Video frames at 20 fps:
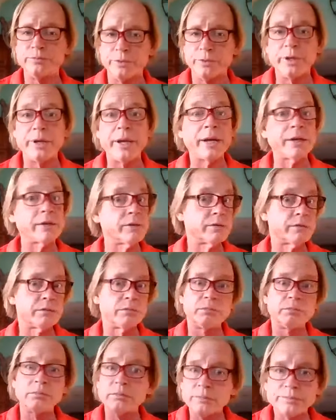the next
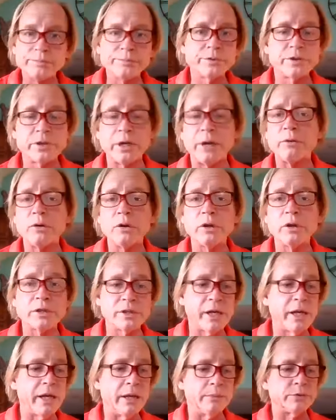several
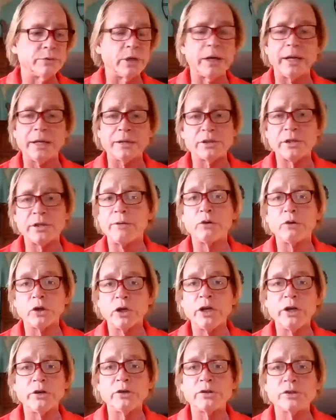exams, I guess several
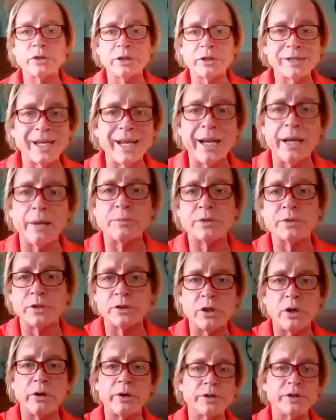years exams,
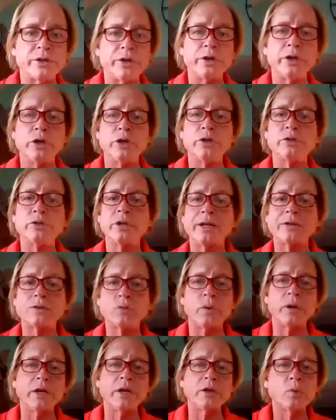as long as they're using that
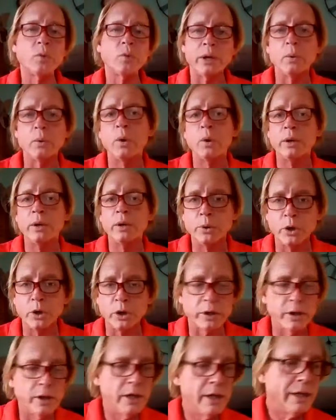2021
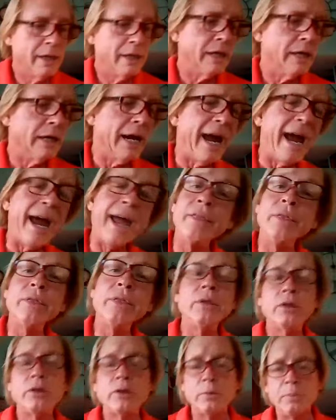book.
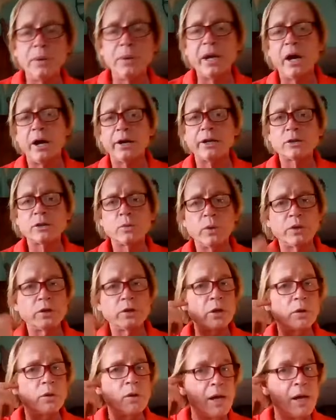And to be honest with
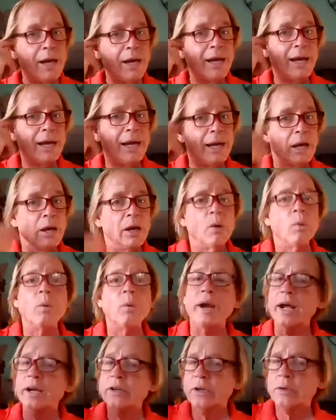you,
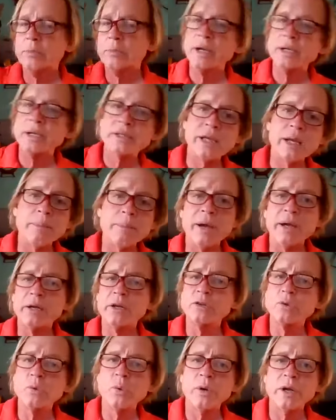when I took my exam back
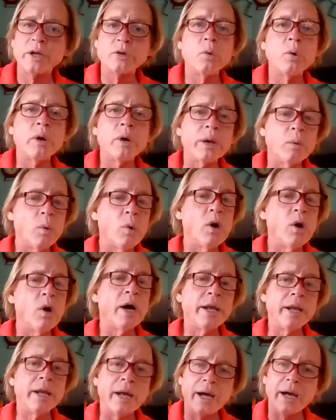in
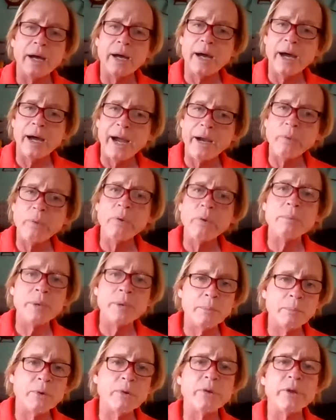2021, I
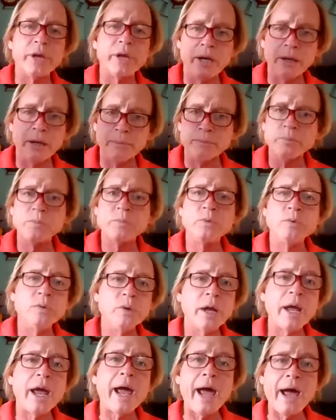remember them
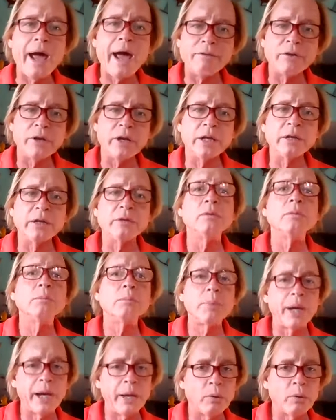having
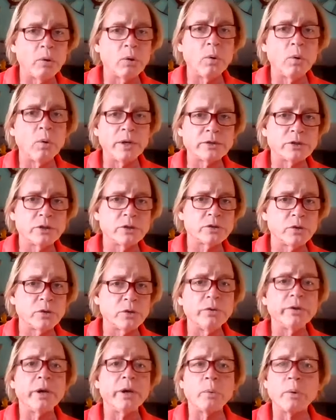payroll questions
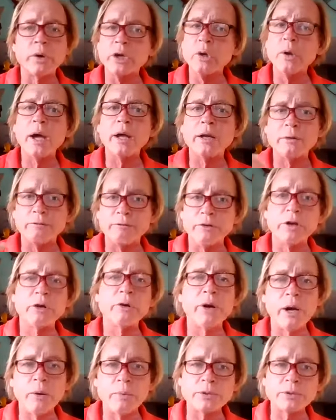on there where you had to
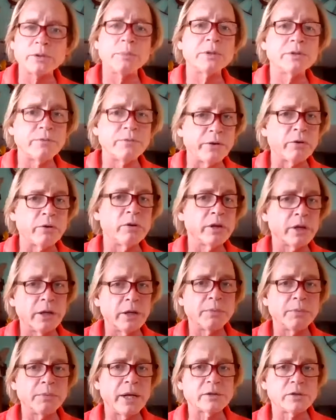figure out what somebody's federal
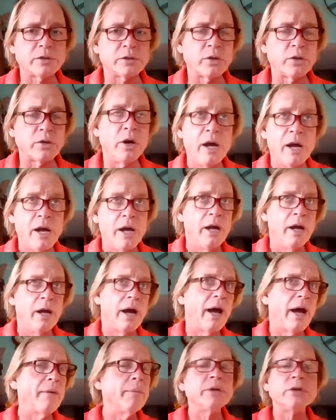income taxes are.
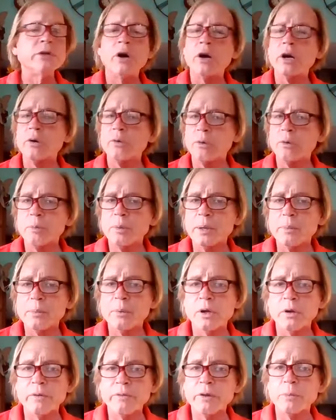I've been talking with
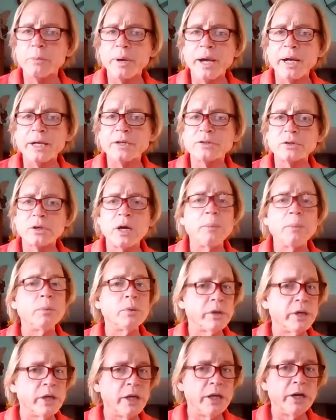people over the past couple
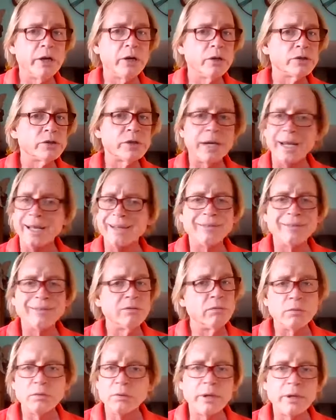of years and
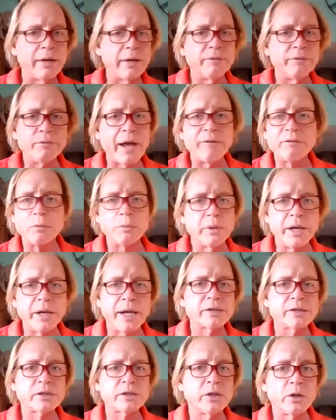they haven't been
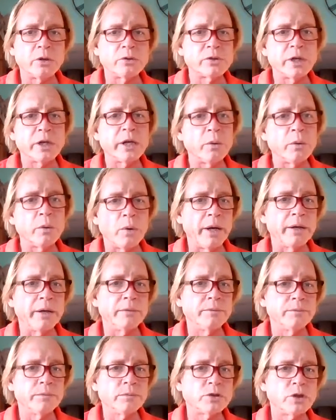asking those anyway.
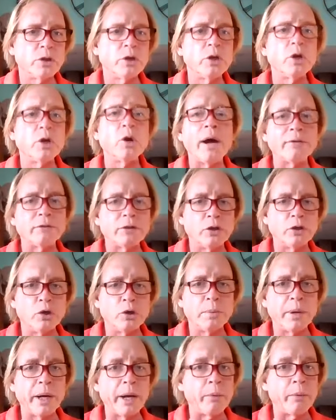So you don't have to do
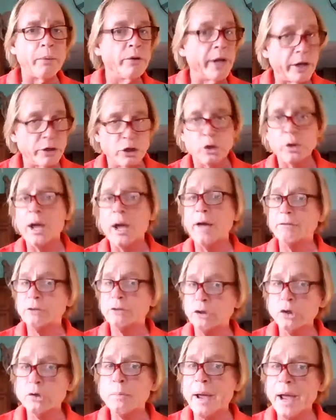payroll. Now, do you have to
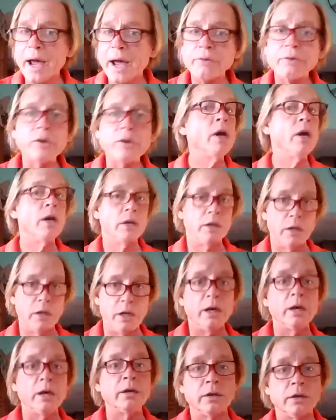do math?
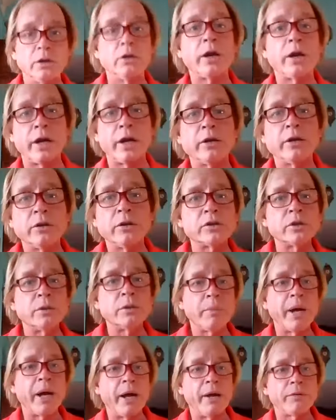Yeah, you got to do some
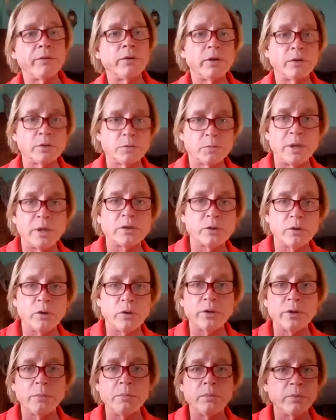math, especially
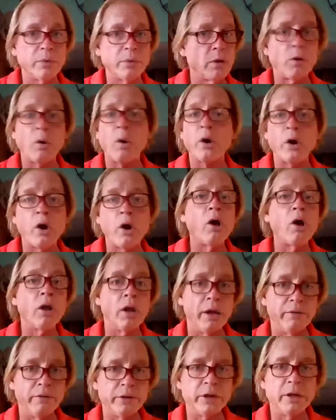on on all
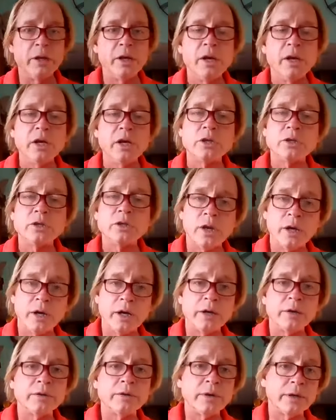of
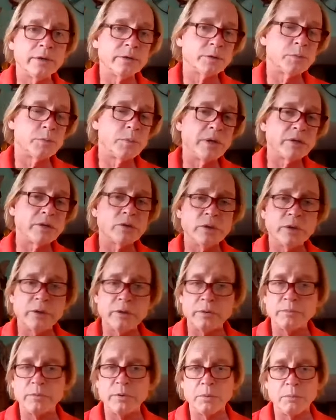it. Especially
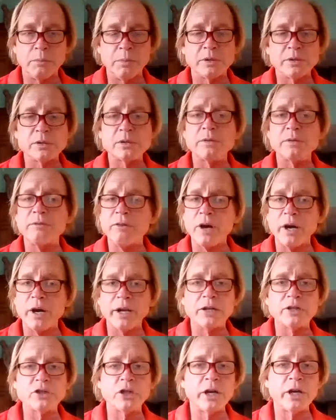the business and
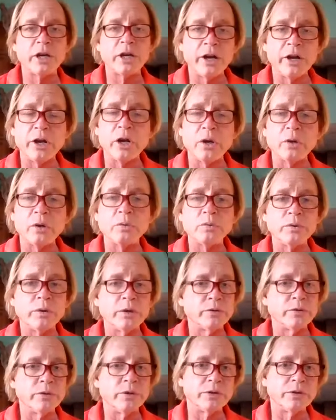finance, you got to know.
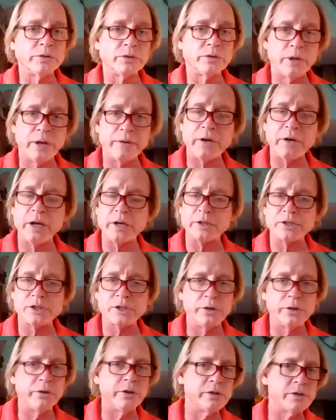I've got a
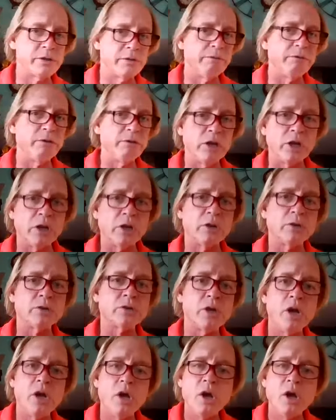series of videos